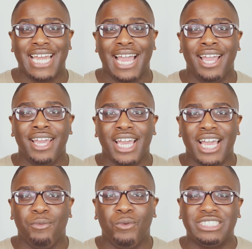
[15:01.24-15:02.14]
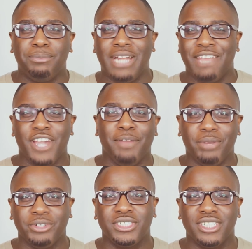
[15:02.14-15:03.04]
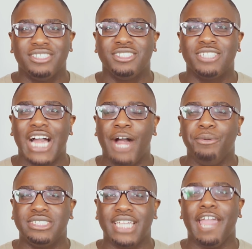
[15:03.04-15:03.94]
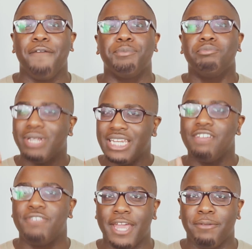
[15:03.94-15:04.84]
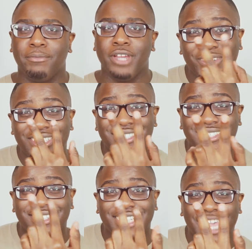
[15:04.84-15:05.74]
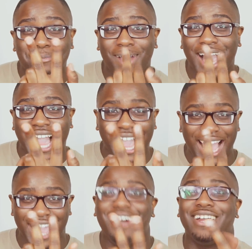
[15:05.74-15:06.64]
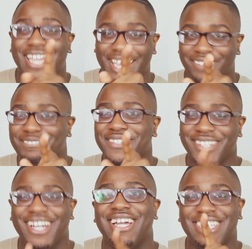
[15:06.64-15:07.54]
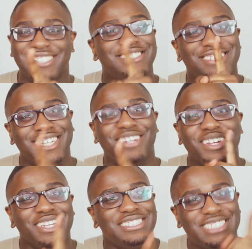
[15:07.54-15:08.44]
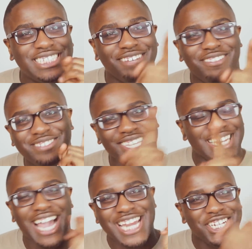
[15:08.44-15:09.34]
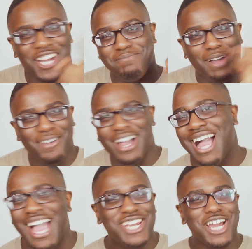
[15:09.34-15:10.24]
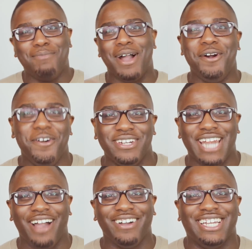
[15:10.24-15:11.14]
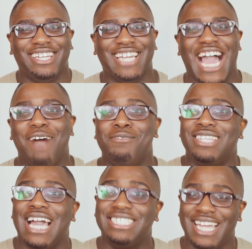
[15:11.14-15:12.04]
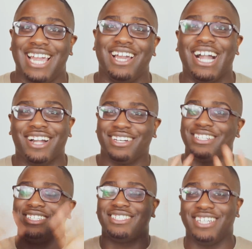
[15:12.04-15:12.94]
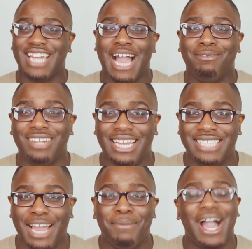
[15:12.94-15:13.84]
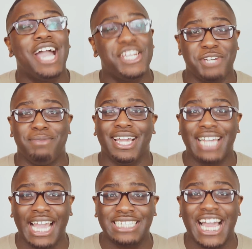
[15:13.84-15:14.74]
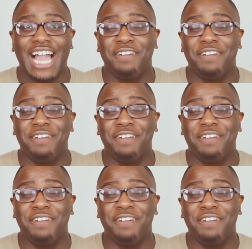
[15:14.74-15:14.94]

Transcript: that wants to play with your emotions. So I would say believe him. Keep your eye on him because I know my own now. I'm not like that. Listen, I'm not like that, but I know my guys.